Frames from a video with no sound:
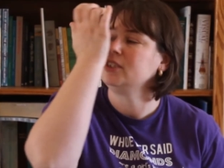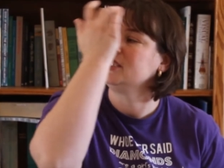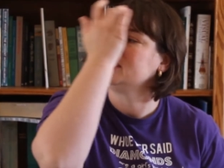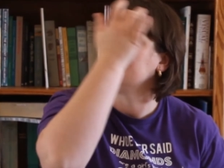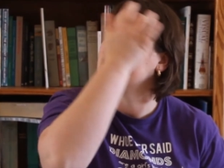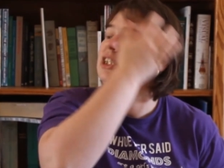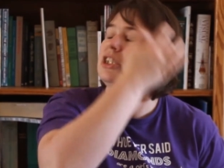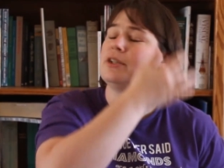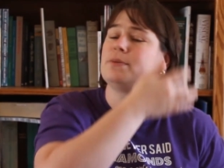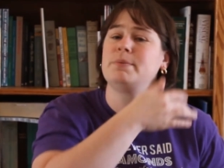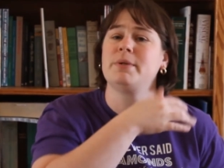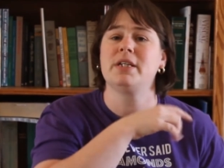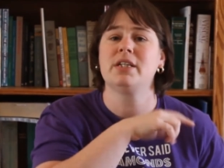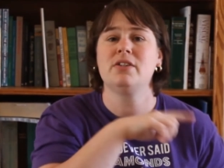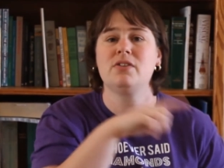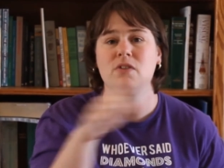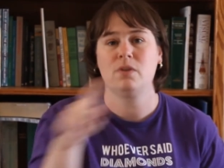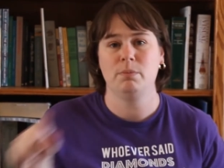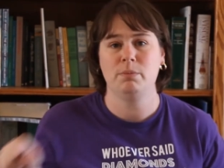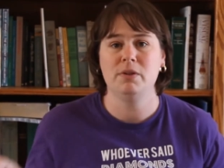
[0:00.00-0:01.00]
She's like, just
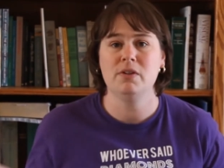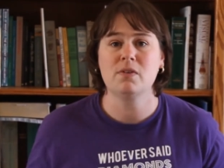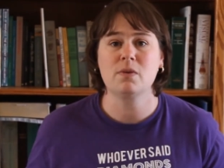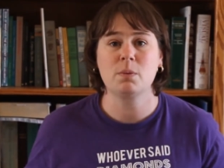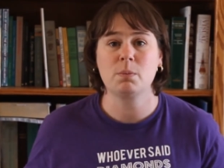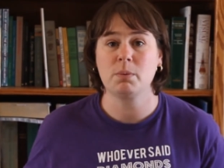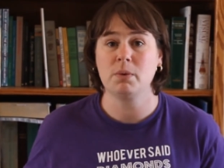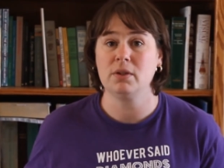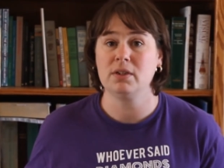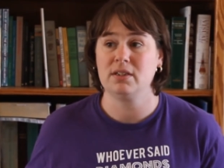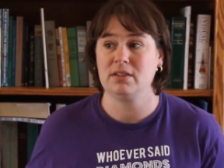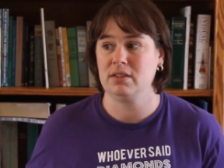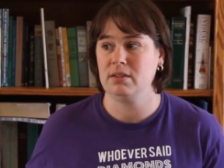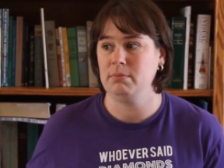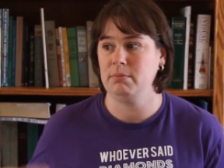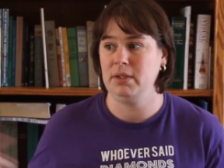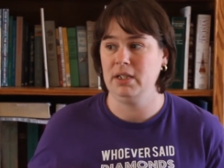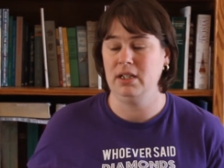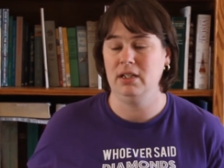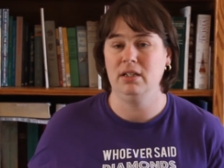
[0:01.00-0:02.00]
because you're miserable
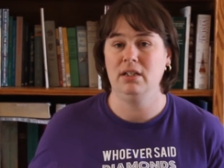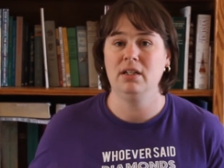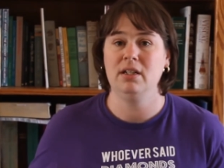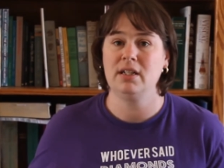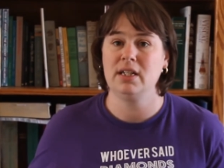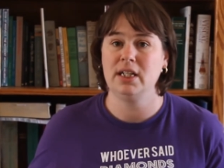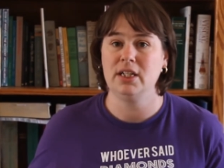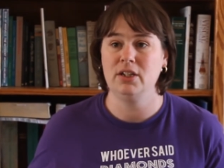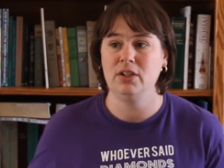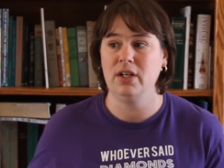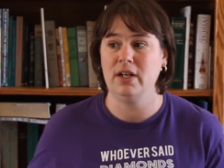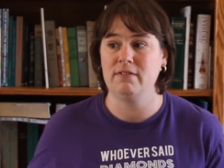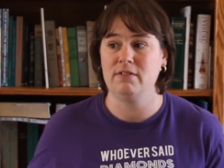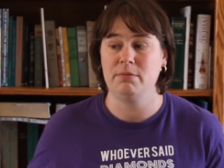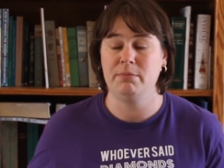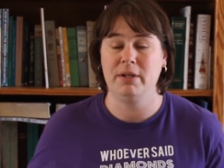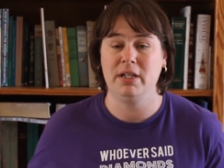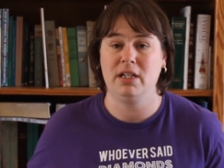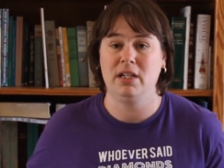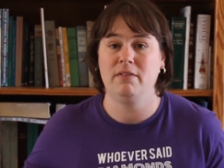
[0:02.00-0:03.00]
doesn't mean that you have to
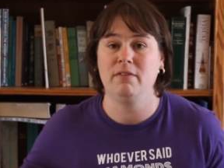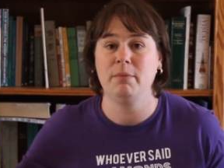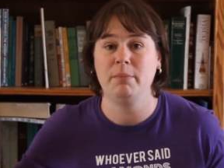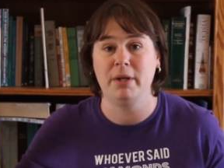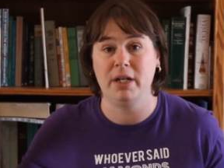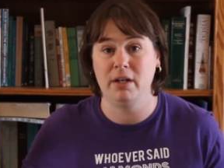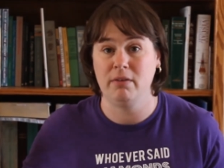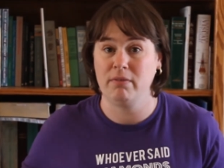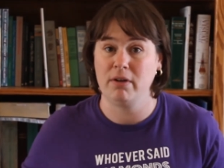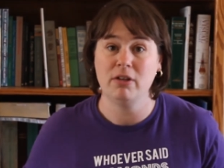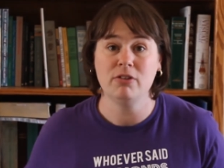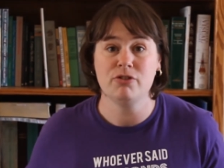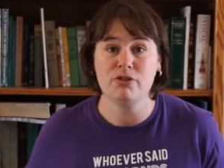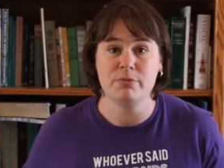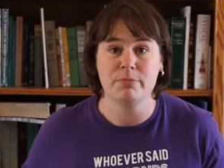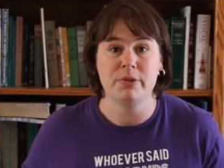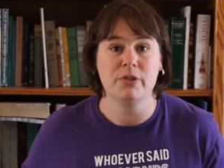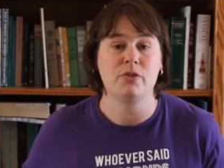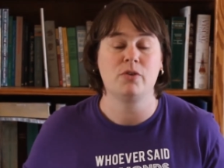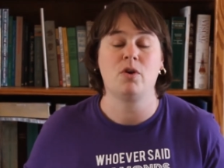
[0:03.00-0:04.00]
make everybody around you
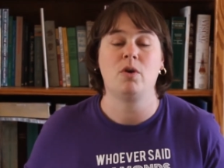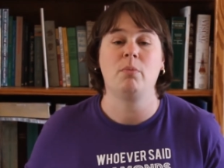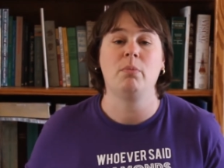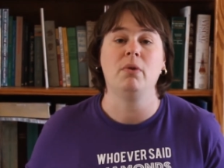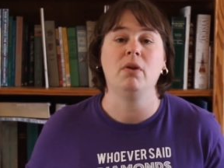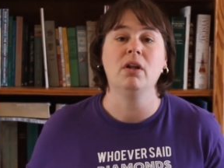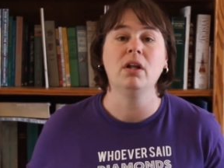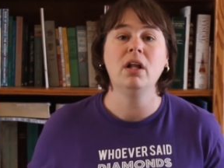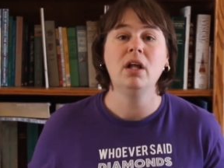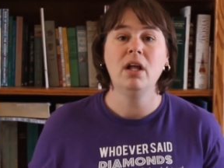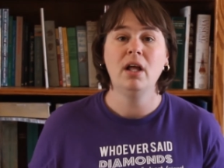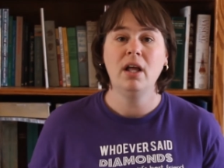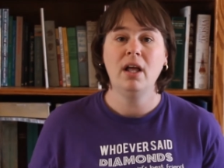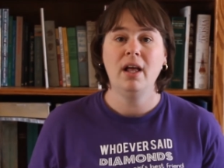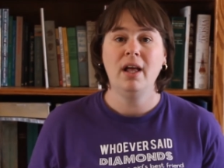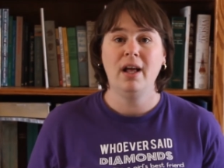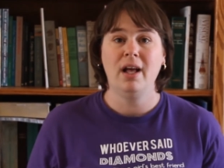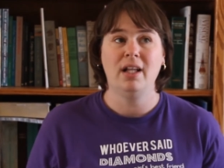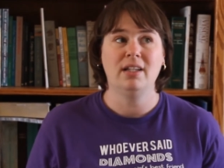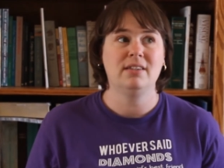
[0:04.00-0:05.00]
miserable.
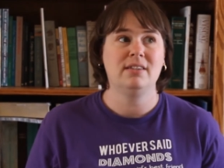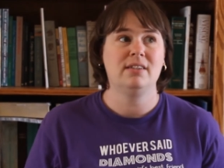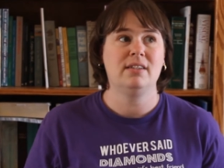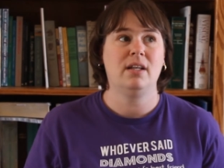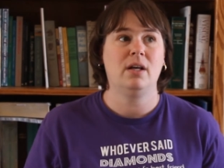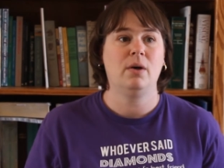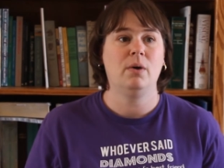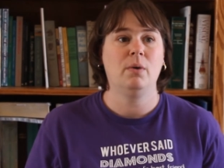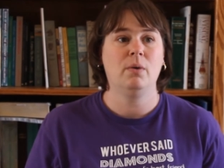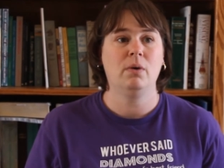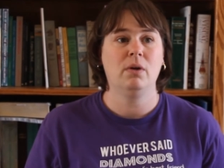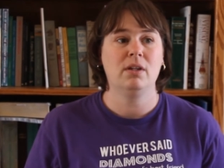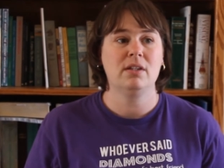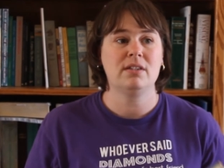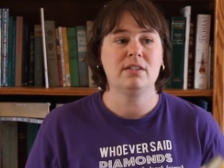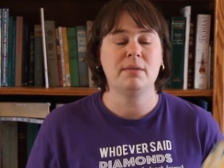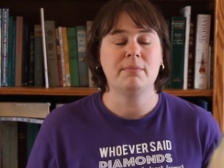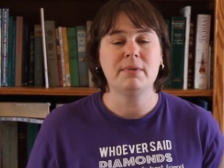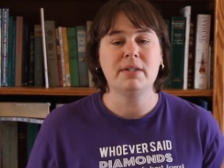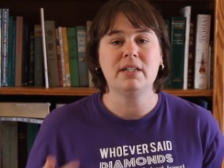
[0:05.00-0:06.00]
And so
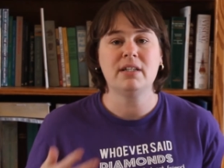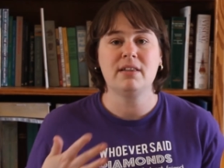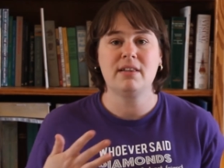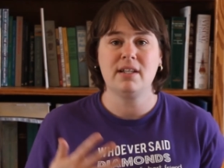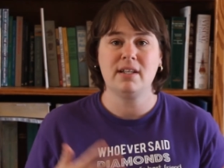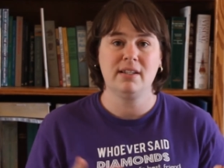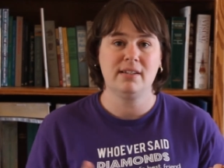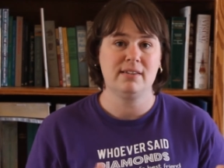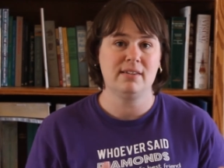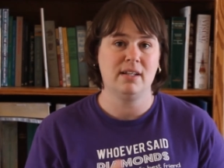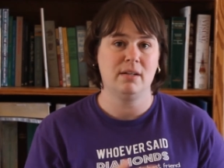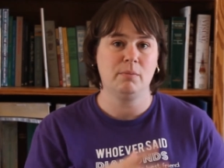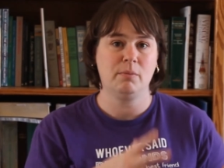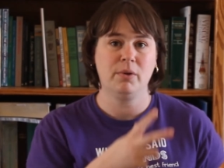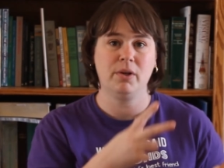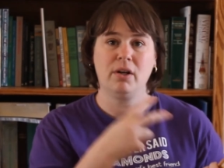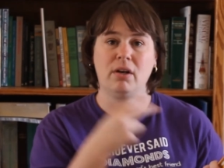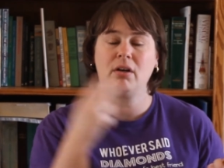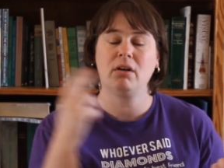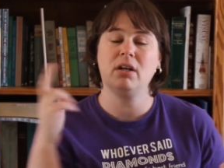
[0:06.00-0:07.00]
some of the things that
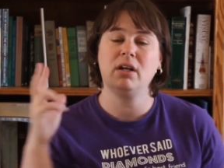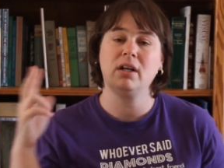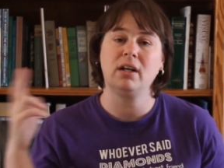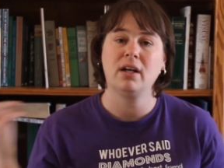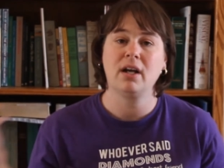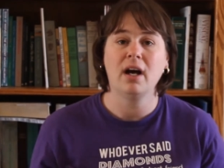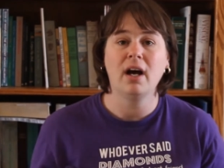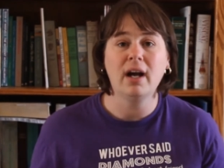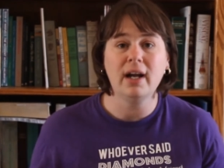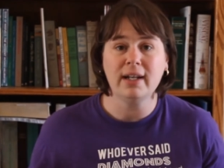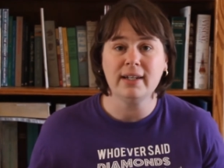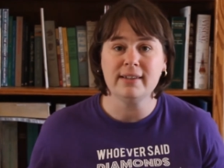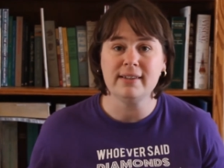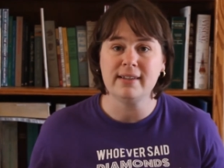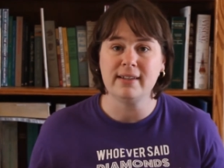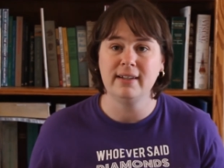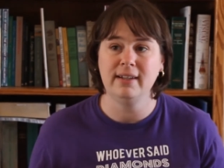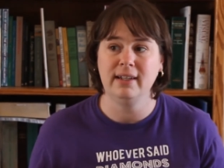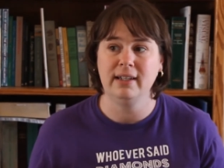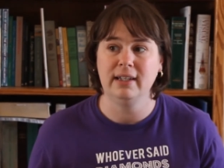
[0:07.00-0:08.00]
we are unkind
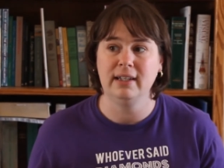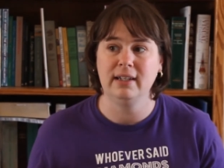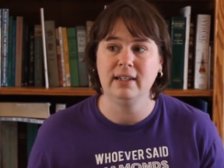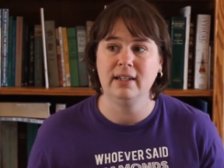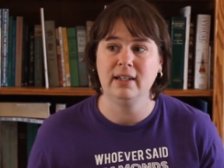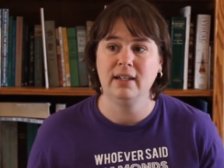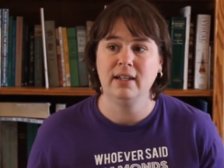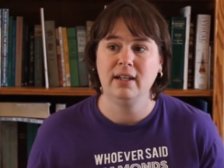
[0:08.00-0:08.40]
in,